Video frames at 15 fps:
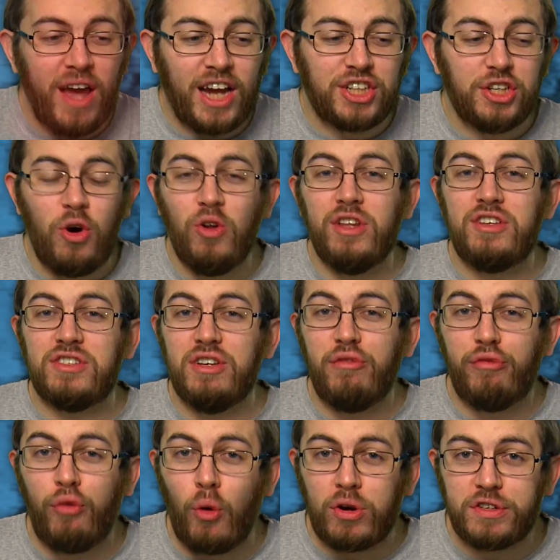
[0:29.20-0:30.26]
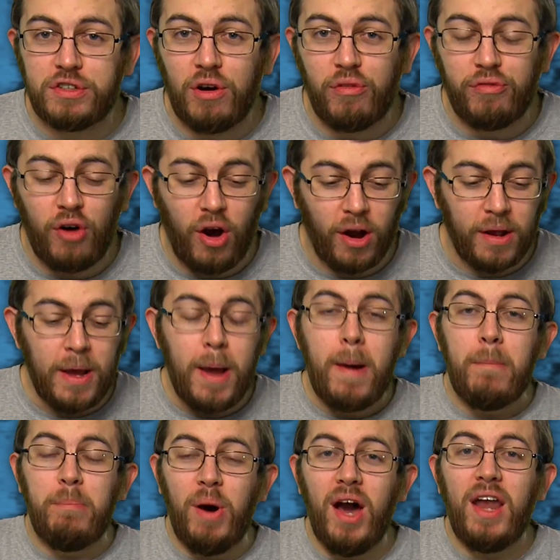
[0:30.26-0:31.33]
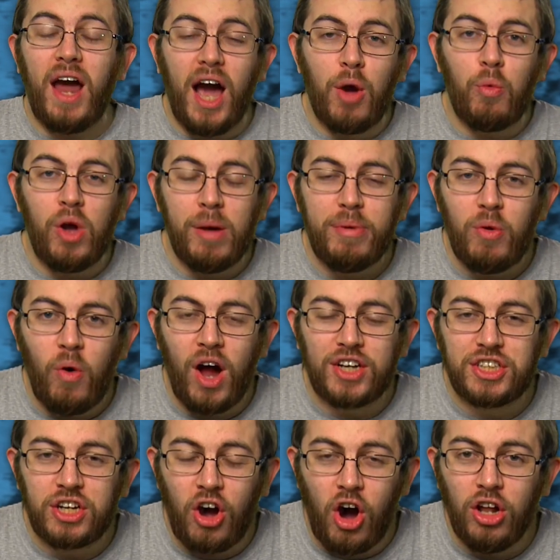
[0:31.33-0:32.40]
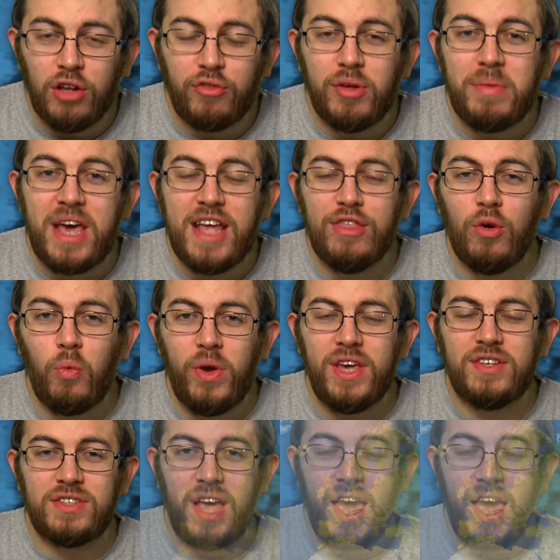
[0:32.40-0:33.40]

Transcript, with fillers: actually only seen four so far. But I will be watching all of them in the weeks